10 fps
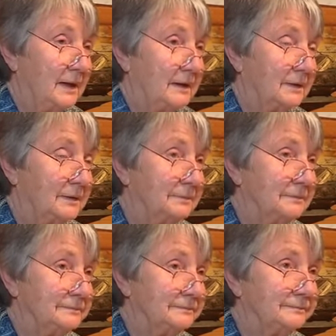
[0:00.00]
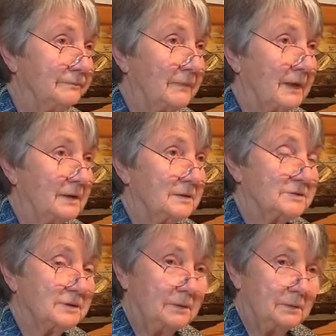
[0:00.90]
Um,
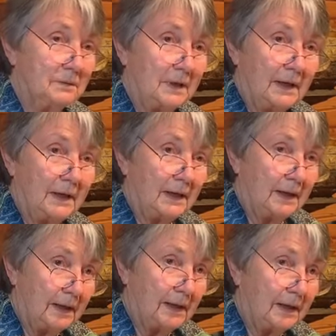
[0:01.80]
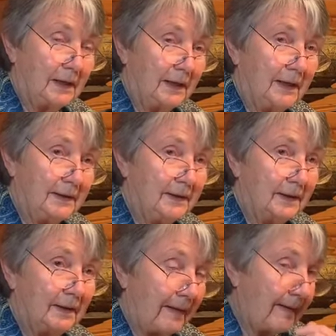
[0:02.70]
so I,
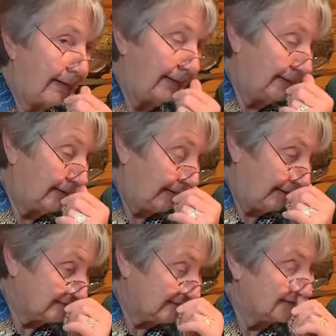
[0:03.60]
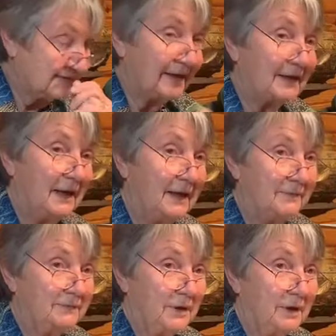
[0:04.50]
I, as I said, I
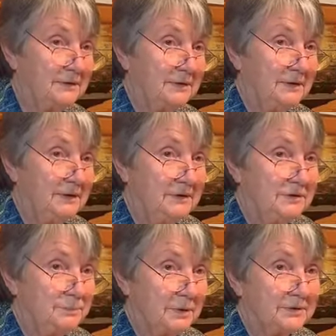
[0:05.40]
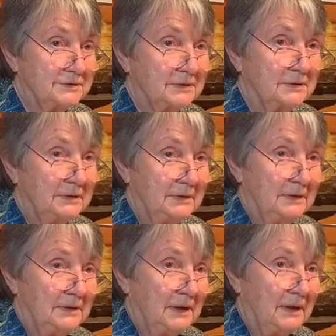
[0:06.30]
have talked to each person
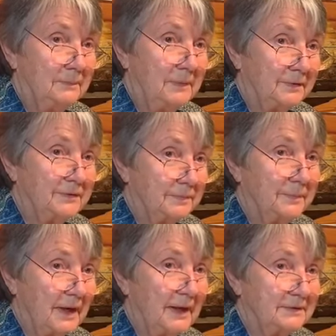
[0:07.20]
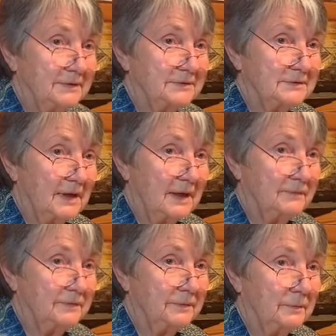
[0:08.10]
about their practice
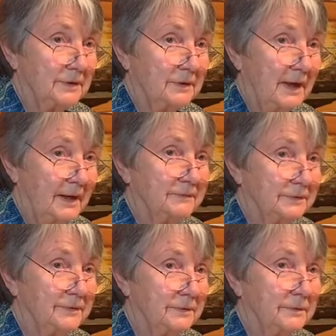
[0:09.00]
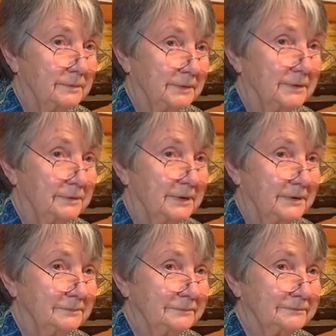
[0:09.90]
after, after the retreat.